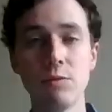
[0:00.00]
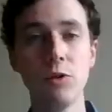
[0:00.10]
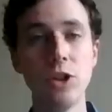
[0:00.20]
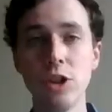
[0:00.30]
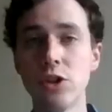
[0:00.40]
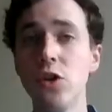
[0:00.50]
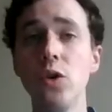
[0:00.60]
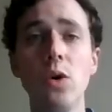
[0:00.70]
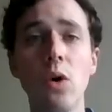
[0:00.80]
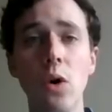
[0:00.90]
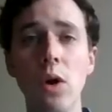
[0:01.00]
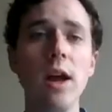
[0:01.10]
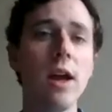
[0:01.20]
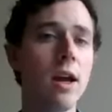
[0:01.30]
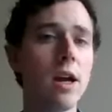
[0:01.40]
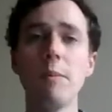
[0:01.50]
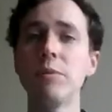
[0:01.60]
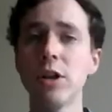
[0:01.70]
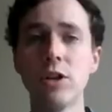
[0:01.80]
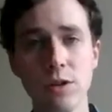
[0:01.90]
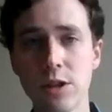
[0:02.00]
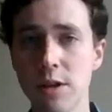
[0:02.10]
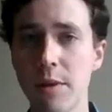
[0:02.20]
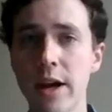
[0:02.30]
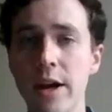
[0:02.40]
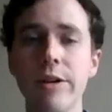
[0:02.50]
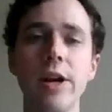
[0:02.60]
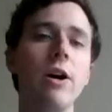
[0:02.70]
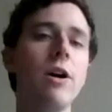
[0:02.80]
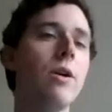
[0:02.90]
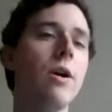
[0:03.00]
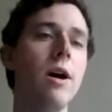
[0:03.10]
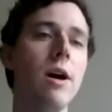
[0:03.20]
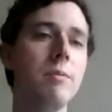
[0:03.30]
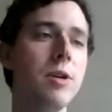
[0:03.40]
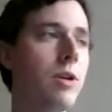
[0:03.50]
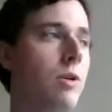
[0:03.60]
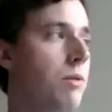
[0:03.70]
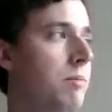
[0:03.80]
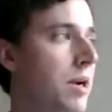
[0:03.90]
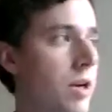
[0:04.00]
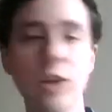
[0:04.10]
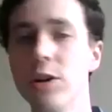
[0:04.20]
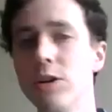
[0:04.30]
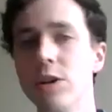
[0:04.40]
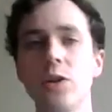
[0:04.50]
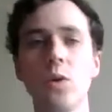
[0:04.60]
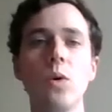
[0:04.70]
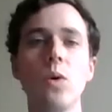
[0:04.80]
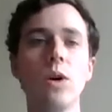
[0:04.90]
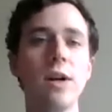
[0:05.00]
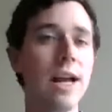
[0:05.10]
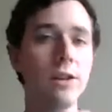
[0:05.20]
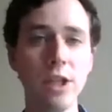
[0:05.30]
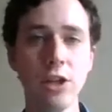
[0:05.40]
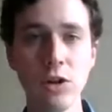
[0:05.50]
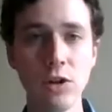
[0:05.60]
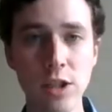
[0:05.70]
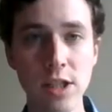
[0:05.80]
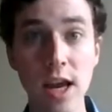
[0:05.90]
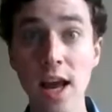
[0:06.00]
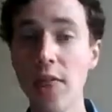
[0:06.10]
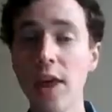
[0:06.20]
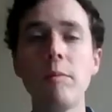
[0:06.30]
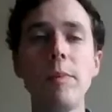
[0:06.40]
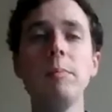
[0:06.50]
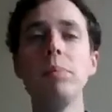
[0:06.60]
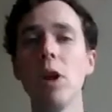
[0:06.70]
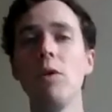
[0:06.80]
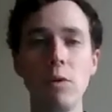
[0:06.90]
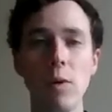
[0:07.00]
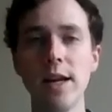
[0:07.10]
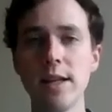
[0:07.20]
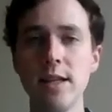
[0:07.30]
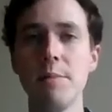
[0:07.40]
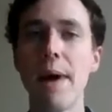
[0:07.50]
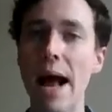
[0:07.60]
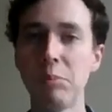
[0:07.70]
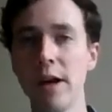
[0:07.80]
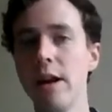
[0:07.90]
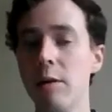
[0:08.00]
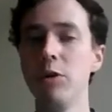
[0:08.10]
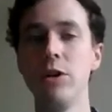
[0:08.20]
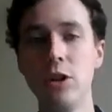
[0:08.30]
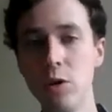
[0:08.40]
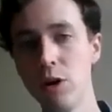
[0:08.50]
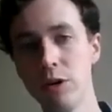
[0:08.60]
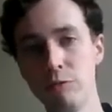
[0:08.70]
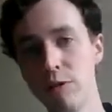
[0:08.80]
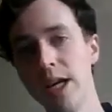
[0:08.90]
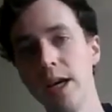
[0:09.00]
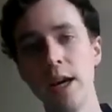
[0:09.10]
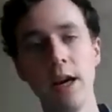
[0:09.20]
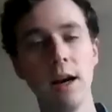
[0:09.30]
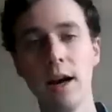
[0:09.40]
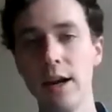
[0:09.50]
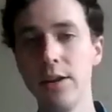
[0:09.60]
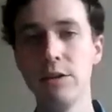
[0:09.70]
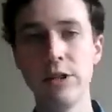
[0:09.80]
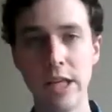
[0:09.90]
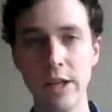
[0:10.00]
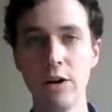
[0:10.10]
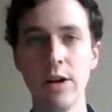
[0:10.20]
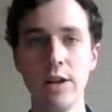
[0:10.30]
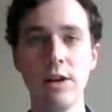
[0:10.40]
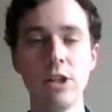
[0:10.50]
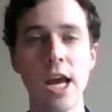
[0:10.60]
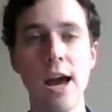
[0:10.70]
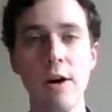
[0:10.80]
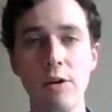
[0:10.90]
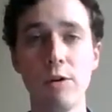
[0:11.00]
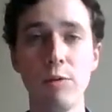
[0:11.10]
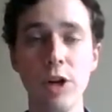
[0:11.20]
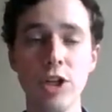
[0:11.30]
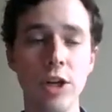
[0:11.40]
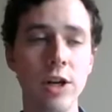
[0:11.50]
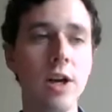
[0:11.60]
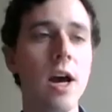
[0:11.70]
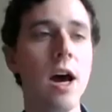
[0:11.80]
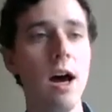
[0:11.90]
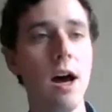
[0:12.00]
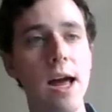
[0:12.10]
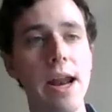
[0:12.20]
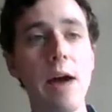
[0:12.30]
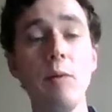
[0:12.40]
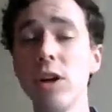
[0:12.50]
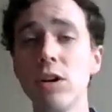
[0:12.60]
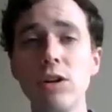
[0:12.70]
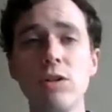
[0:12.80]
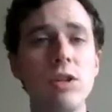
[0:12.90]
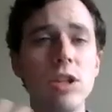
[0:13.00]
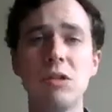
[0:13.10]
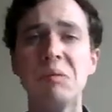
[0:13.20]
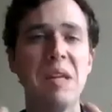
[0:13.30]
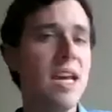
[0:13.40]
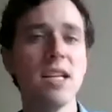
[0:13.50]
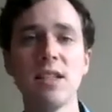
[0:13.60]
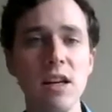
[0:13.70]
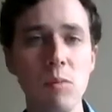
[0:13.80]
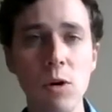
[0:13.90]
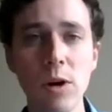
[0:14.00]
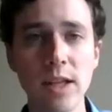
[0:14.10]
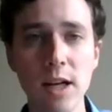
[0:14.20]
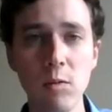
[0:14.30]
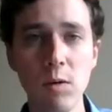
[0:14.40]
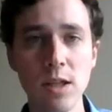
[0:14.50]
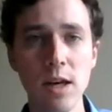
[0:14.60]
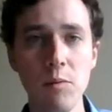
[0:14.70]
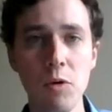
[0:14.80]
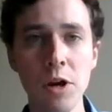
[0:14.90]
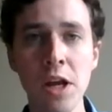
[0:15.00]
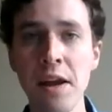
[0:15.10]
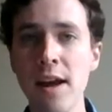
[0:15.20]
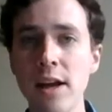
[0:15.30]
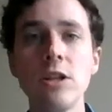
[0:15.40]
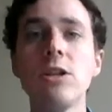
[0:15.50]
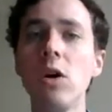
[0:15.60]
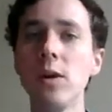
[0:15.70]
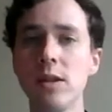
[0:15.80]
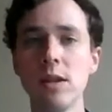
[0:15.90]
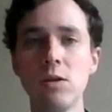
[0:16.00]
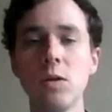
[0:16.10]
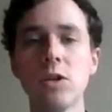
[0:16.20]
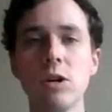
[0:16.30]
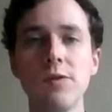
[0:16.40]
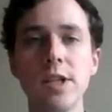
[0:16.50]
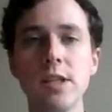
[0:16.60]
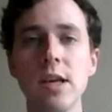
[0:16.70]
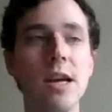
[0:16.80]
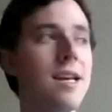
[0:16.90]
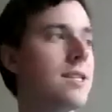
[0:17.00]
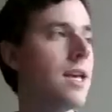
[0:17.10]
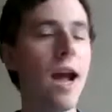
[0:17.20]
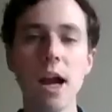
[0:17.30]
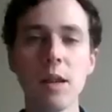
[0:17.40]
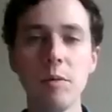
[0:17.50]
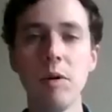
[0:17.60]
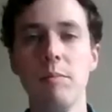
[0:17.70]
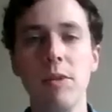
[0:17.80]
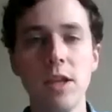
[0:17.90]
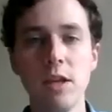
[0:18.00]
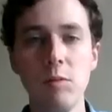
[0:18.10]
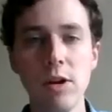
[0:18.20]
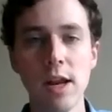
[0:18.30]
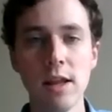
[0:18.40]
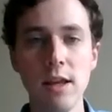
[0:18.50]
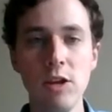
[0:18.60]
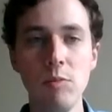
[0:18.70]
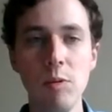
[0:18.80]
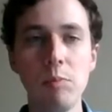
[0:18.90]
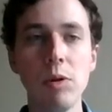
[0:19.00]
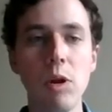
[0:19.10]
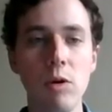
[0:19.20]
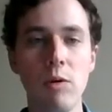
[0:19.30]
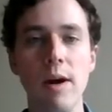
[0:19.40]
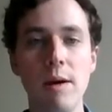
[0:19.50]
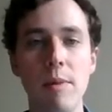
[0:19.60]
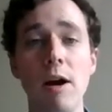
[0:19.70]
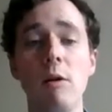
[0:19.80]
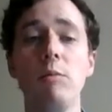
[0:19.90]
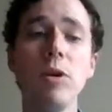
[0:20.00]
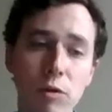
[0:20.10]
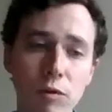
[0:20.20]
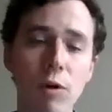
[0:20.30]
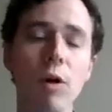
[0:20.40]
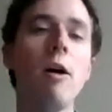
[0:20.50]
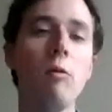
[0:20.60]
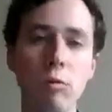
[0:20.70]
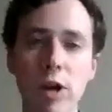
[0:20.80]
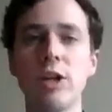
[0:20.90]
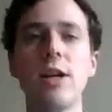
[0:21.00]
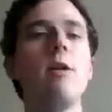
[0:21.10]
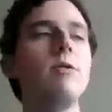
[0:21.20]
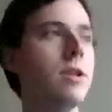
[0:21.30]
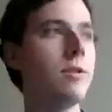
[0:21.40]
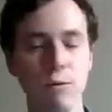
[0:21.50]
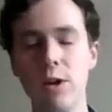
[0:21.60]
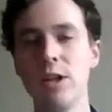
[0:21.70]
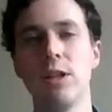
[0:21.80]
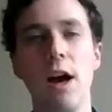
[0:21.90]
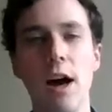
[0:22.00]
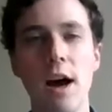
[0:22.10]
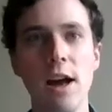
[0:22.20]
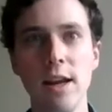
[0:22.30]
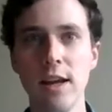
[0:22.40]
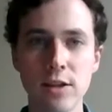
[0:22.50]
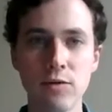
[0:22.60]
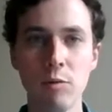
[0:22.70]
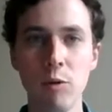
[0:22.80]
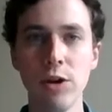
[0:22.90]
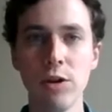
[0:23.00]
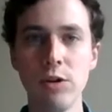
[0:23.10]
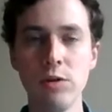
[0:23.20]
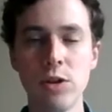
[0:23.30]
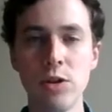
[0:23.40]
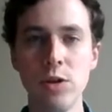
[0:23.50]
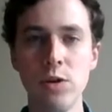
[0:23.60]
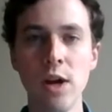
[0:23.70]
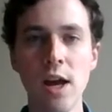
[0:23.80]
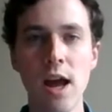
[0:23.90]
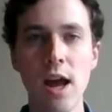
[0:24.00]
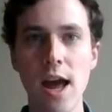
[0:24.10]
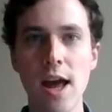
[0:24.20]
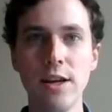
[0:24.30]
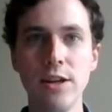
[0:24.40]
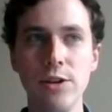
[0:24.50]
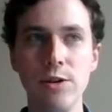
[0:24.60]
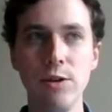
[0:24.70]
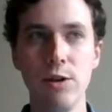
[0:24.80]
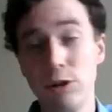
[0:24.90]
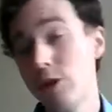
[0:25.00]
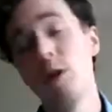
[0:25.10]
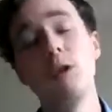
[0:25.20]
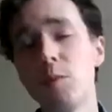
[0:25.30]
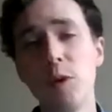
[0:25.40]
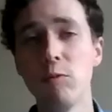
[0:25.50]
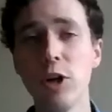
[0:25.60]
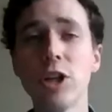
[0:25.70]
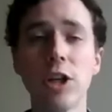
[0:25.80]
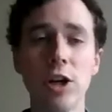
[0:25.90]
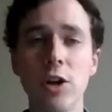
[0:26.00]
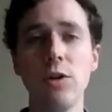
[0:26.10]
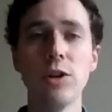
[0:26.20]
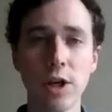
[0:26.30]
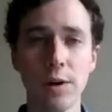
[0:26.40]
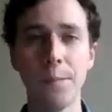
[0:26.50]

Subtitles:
were to just Google Coptic churches in my area, or Maronite churches or Chaldean churches, they would be blown away to see the map light up with 2 or 3 in their city or in their town or region. And I would encourage you, just take one Sunday morning and just go and sit through a service, say hi to people, and meet the community. And I think you'll be blown away about how beautiful, how rich, how different it is from what you're used to. And it'll just be enriching and encouraging.